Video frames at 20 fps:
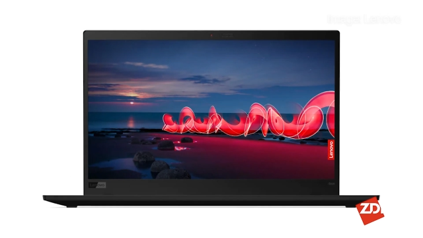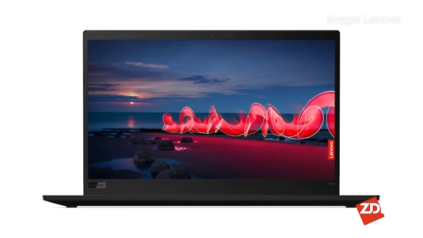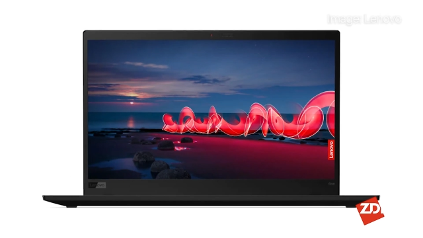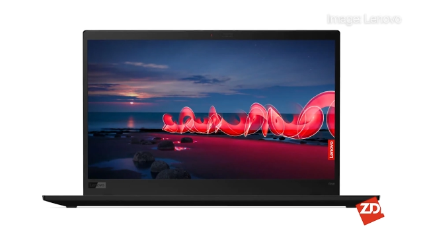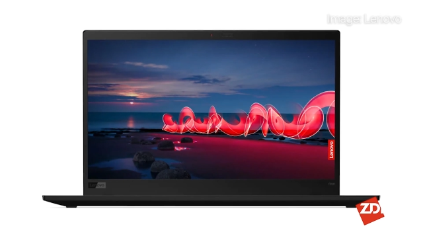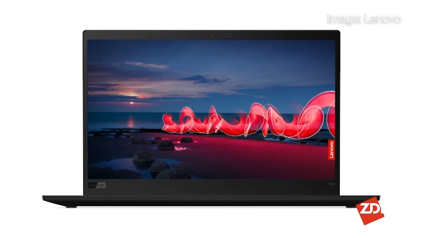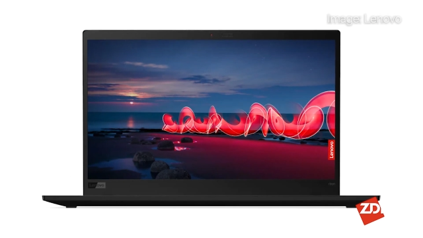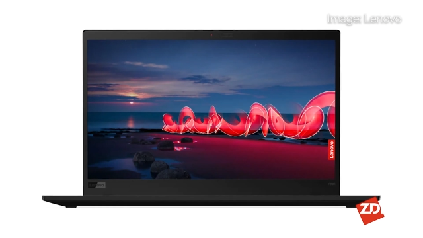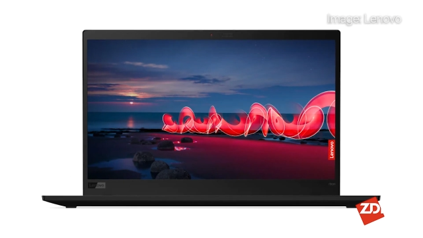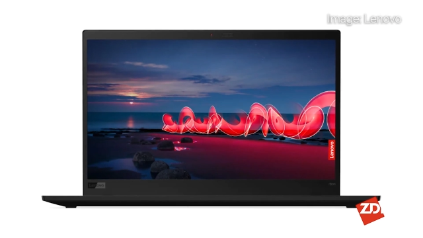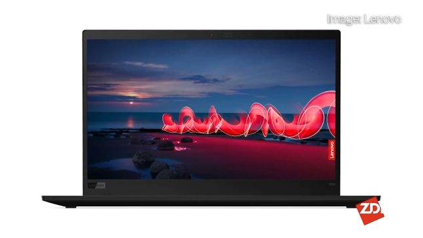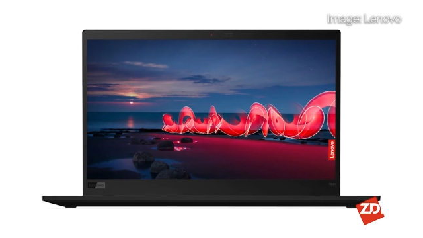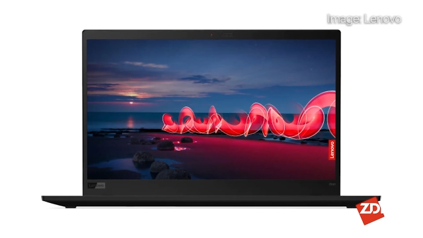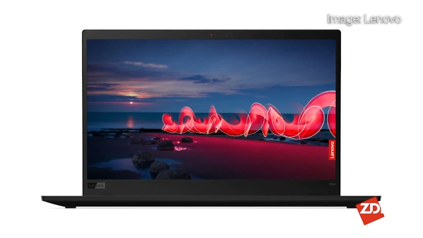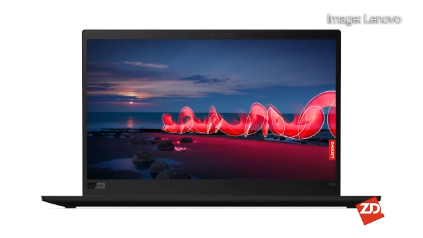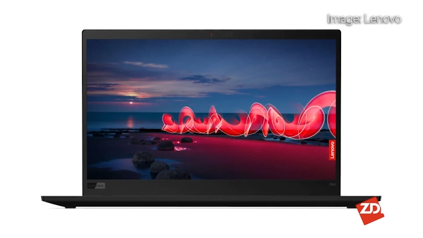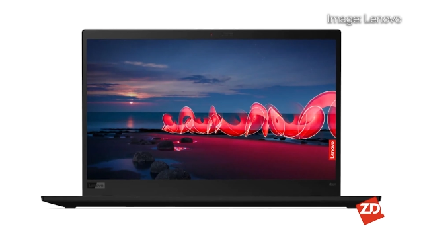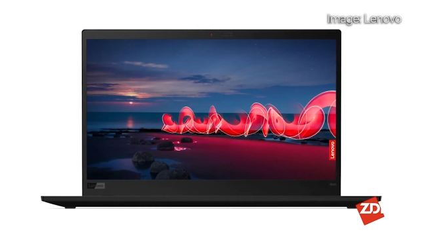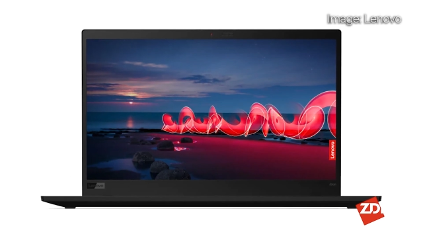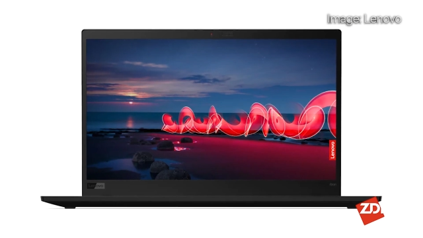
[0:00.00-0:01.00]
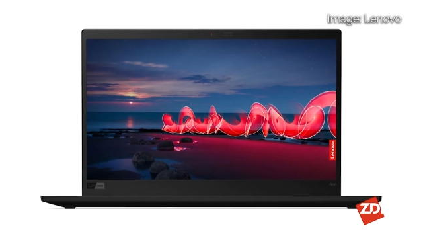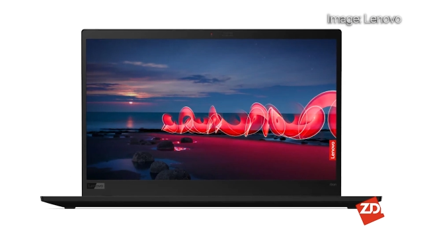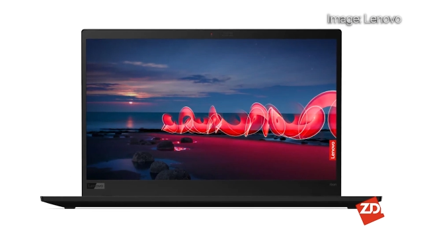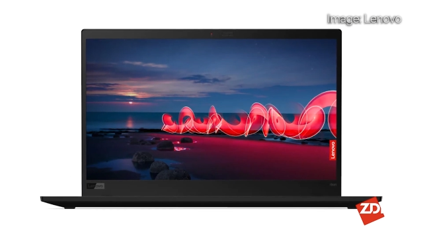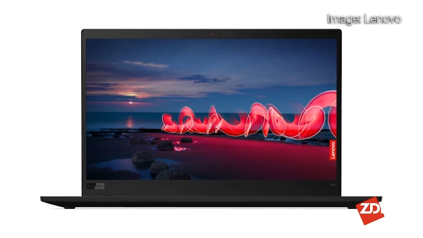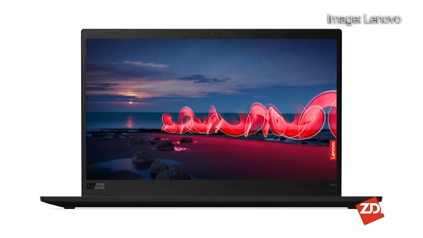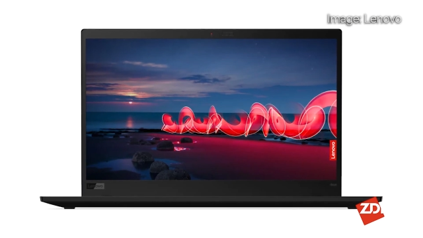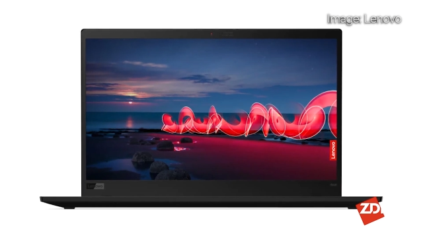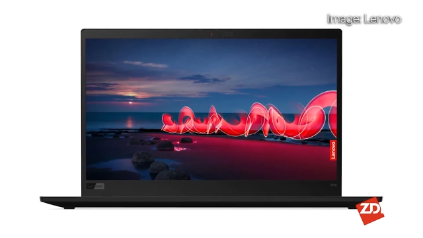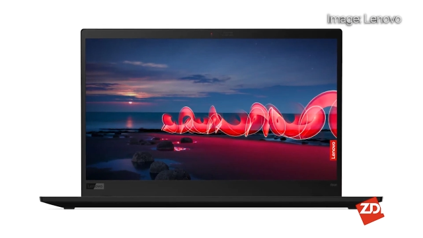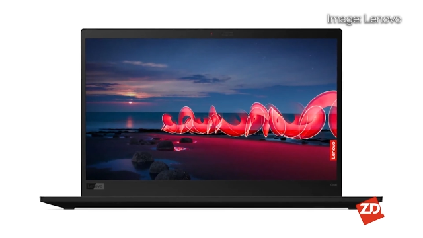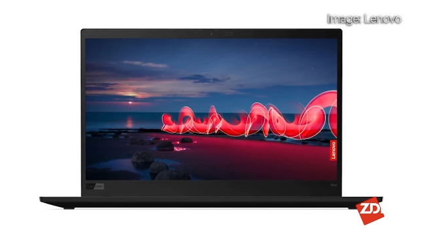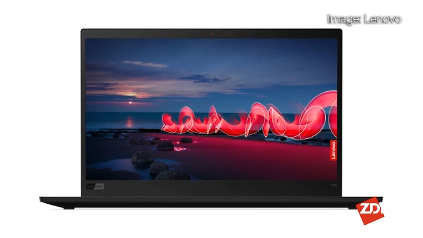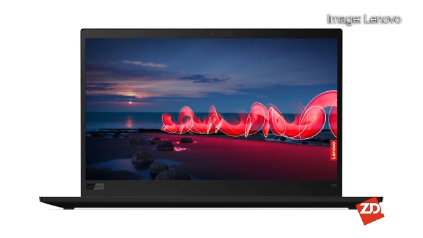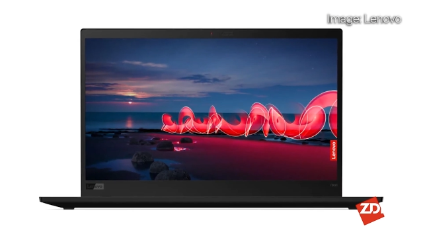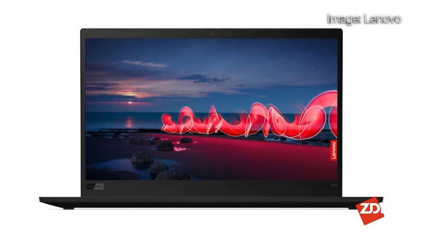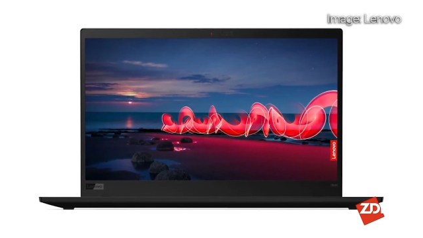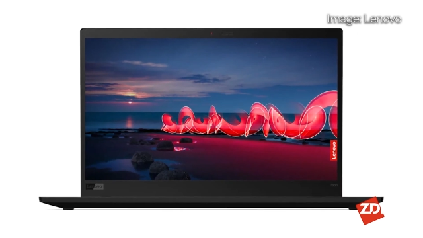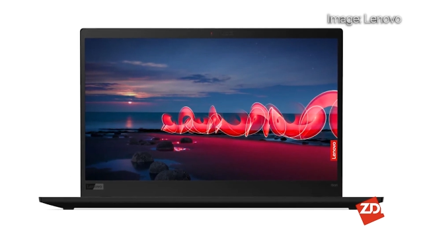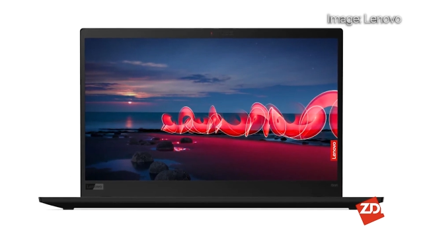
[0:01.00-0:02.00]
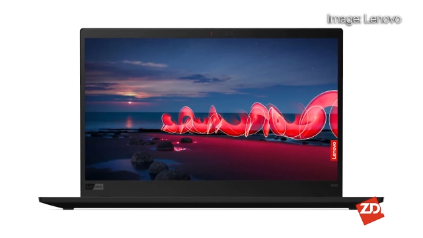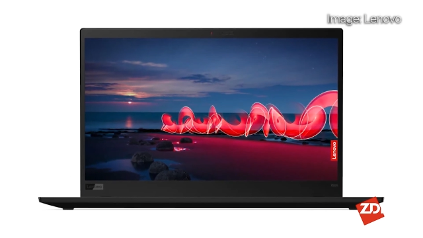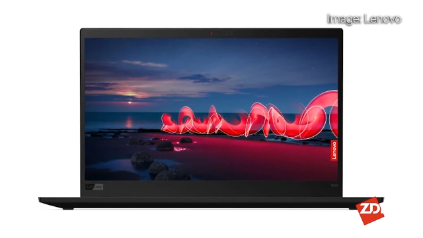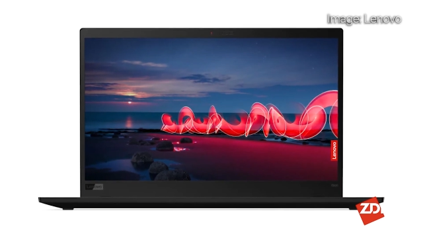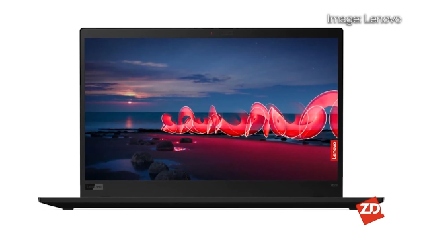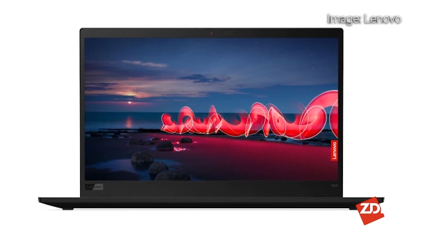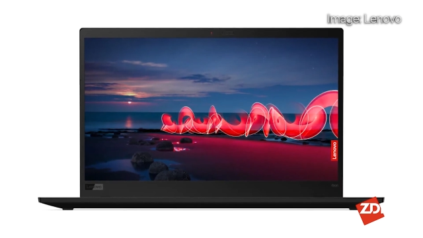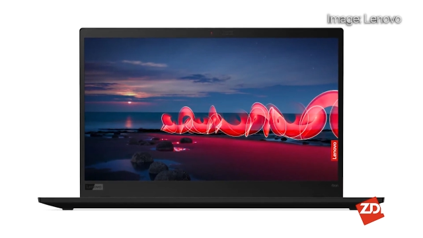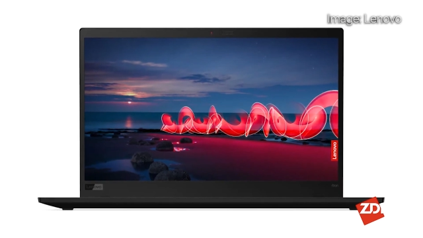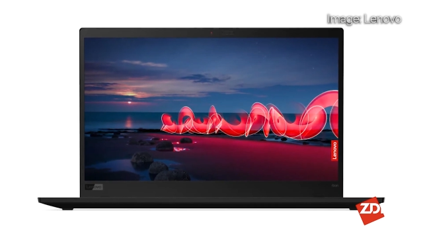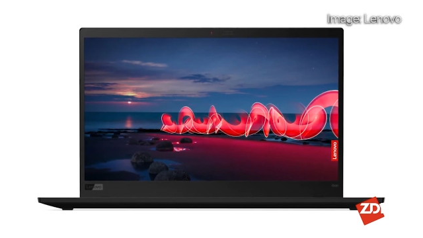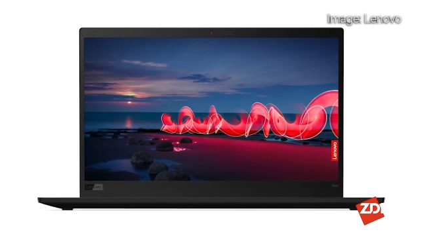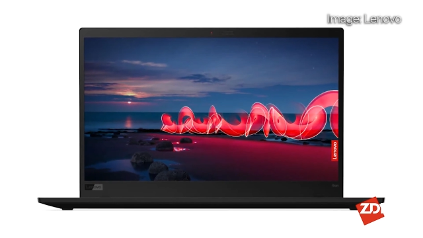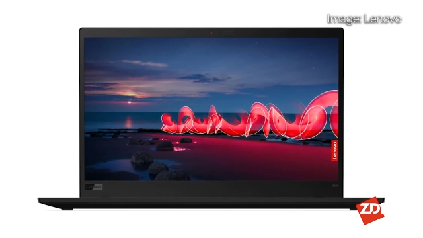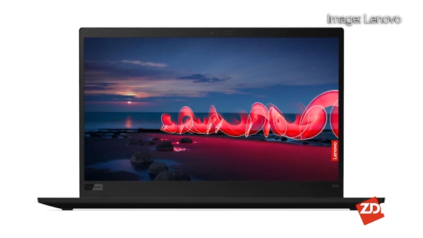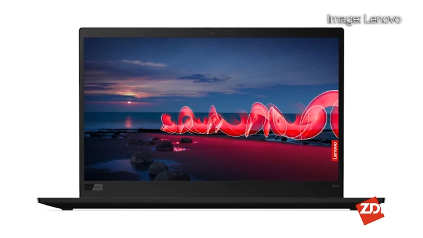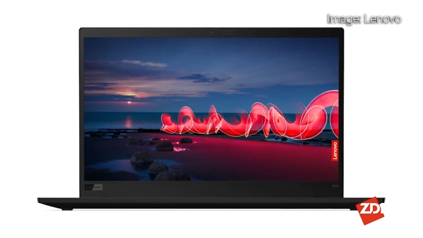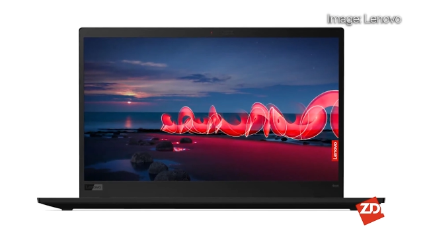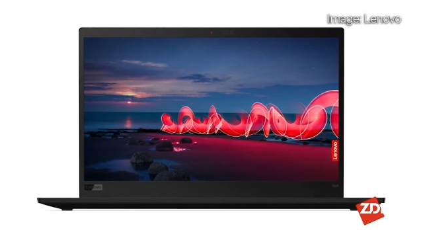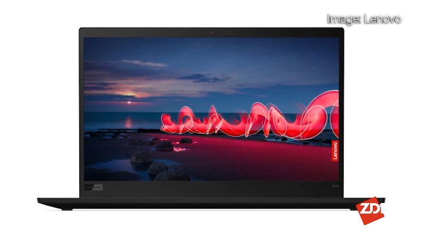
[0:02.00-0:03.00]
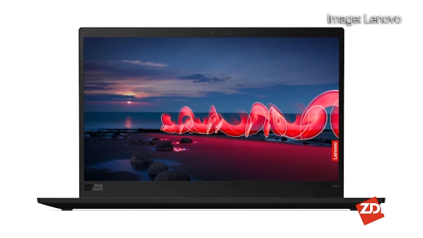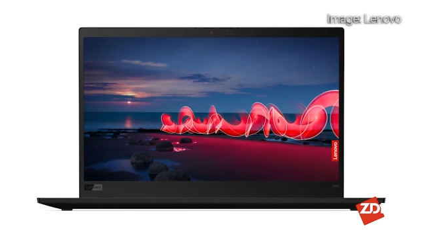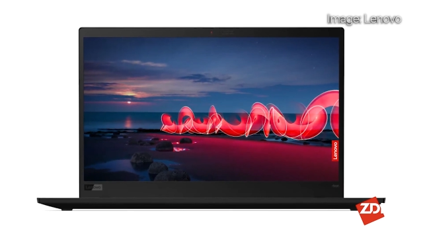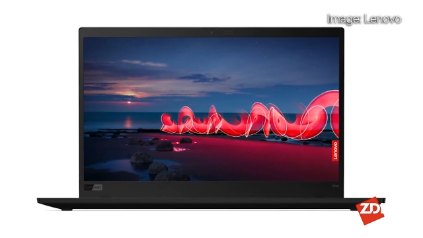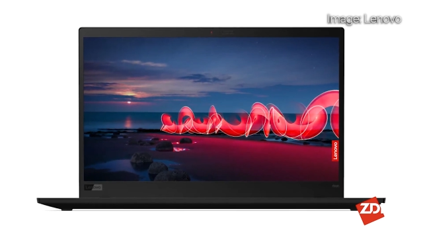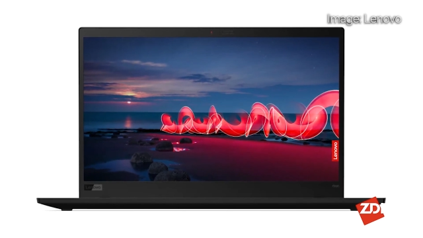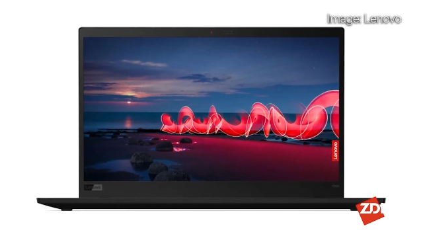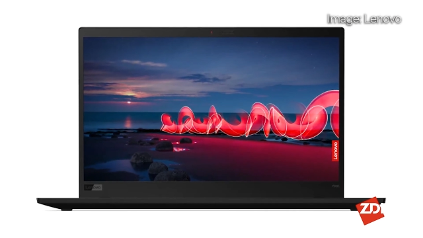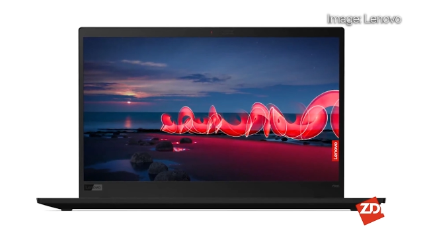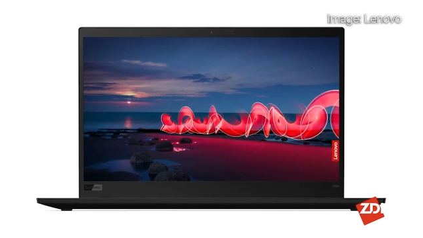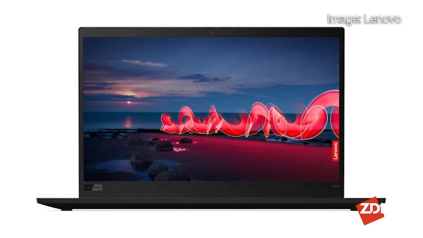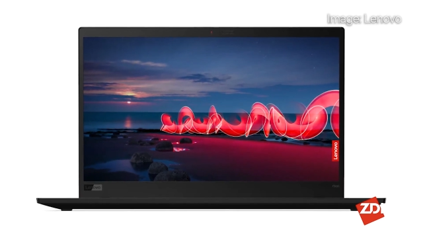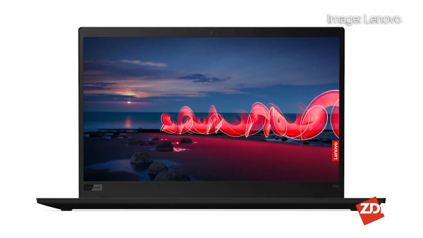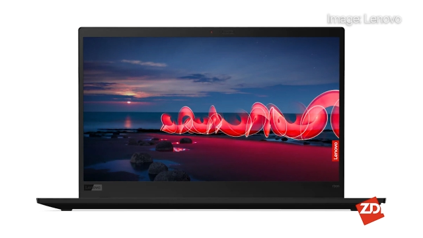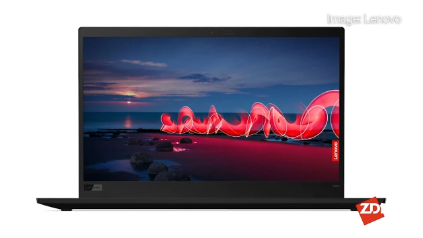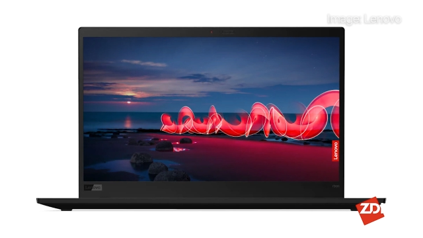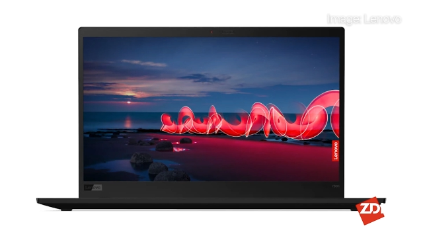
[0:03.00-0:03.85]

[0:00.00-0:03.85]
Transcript: (no speaker visible)